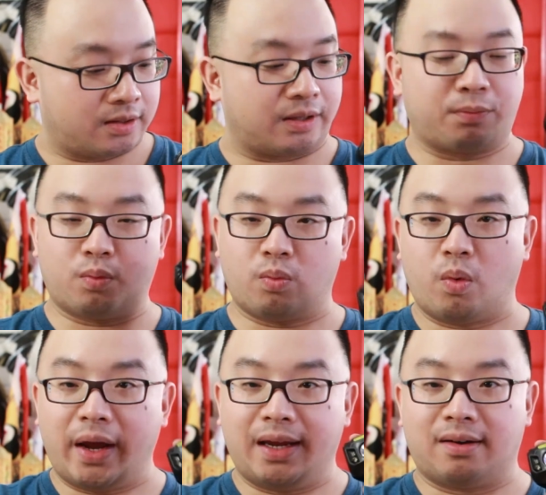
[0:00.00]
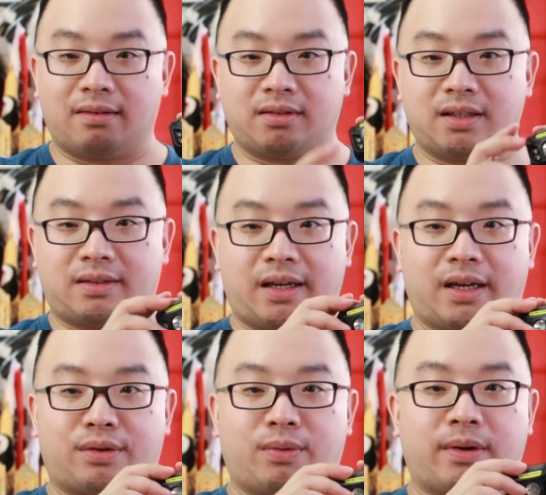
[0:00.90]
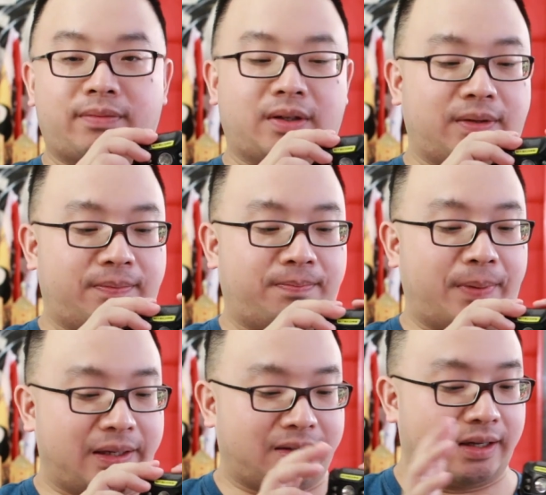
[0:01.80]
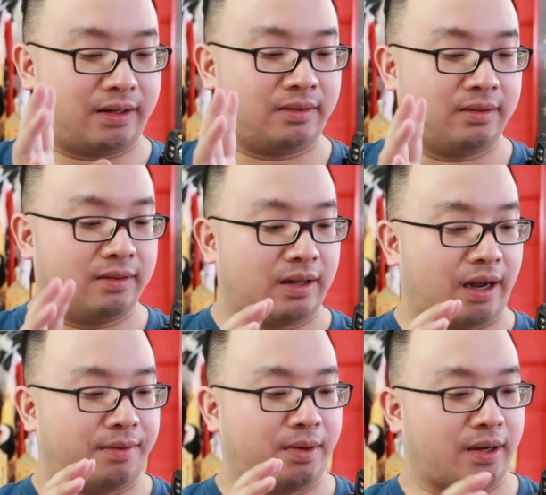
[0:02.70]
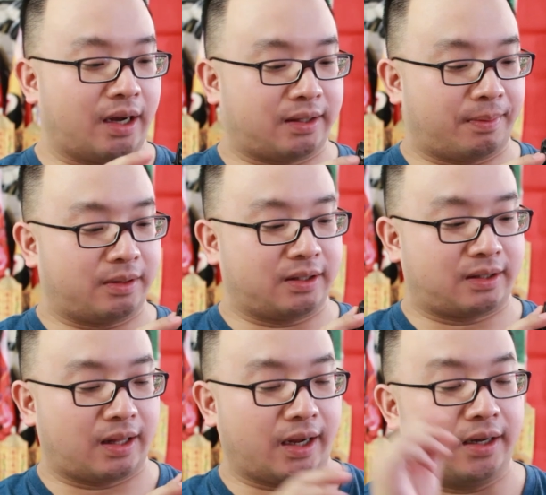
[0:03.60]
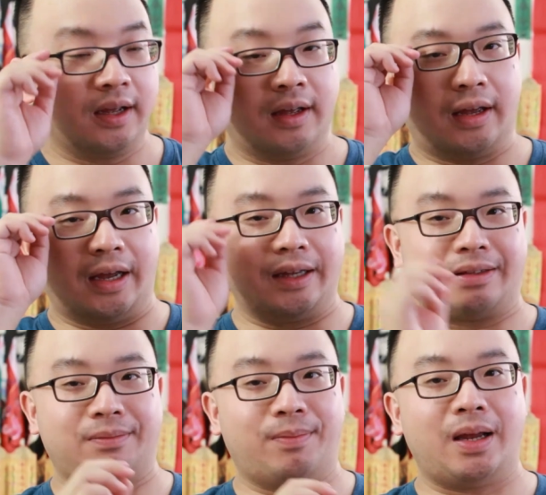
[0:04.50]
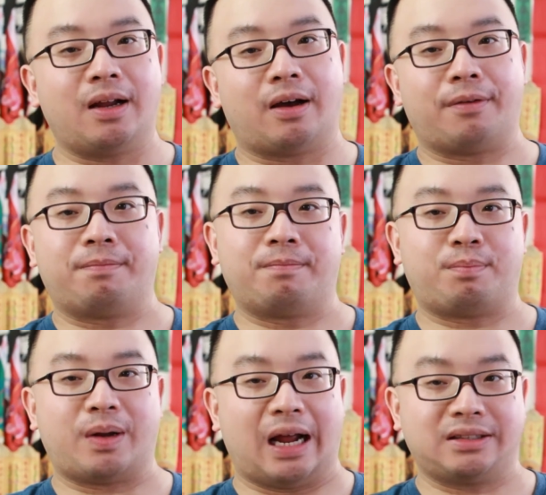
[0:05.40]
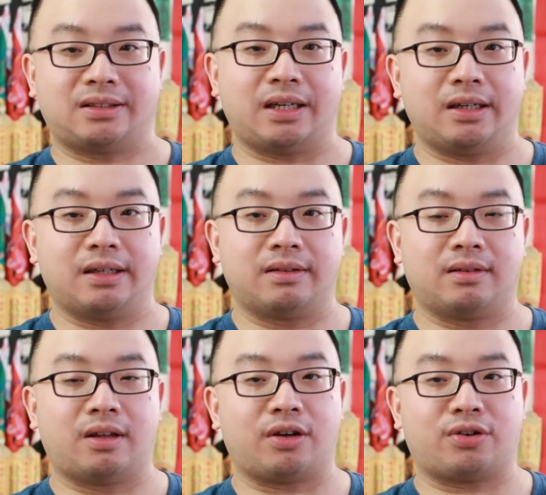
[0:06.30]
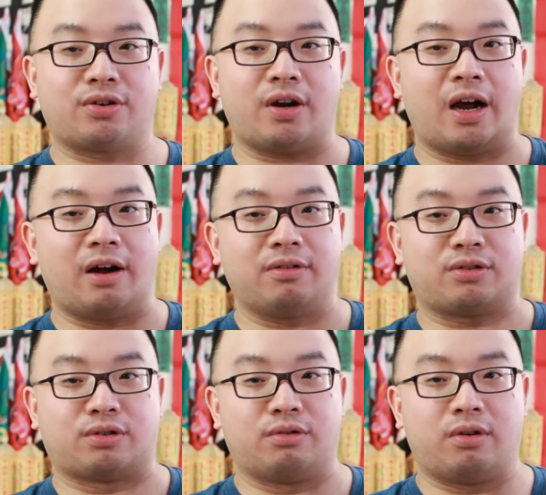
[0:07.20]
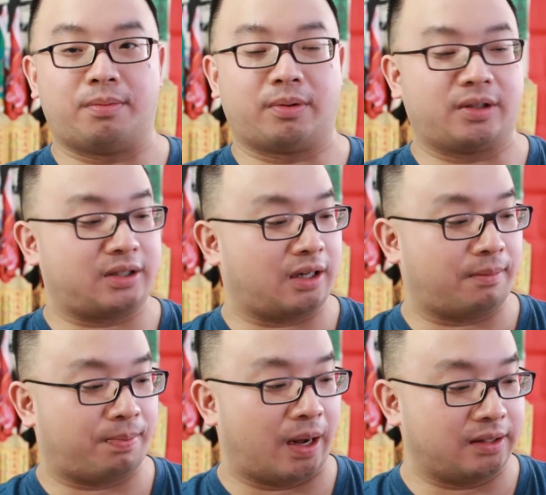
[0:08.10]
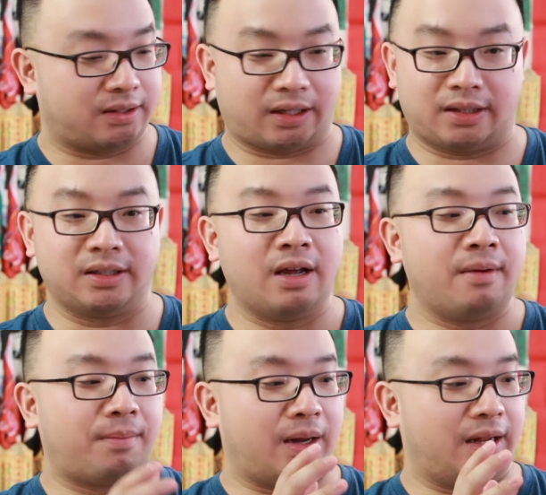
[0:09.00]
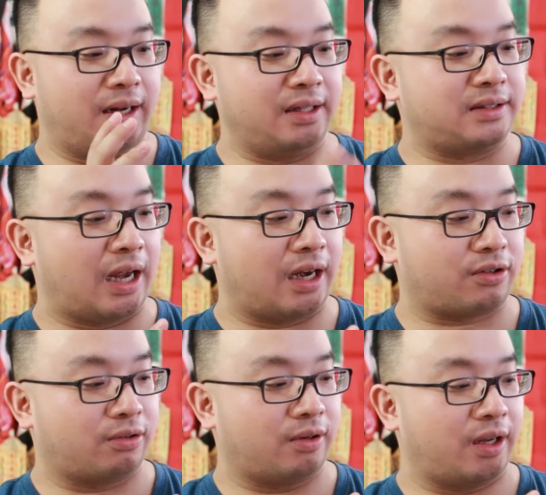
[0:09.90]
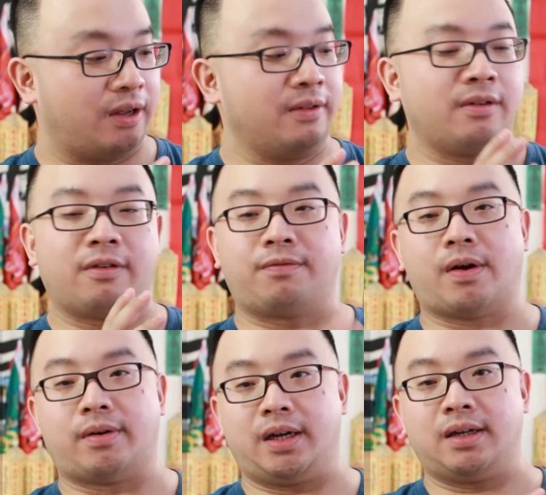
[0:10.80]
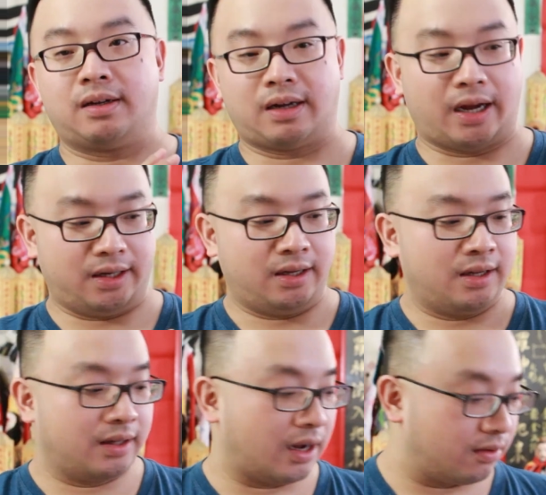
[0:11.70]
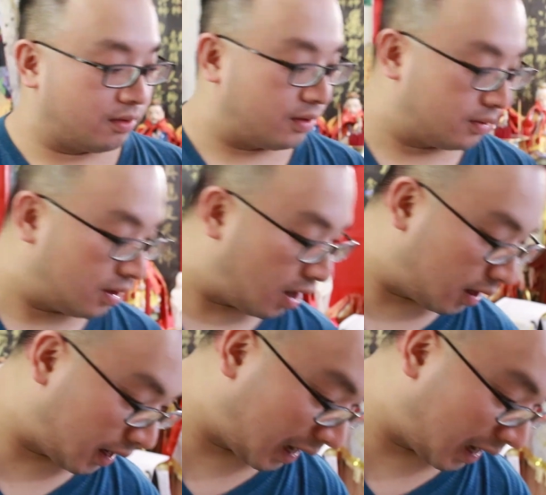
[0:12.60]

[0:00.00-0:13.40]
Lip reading: weight on this thing is one of the best things I realized about this light. It's made of plastic. Not sure how durable this kind of plastic is, but it is actually very light. Now, not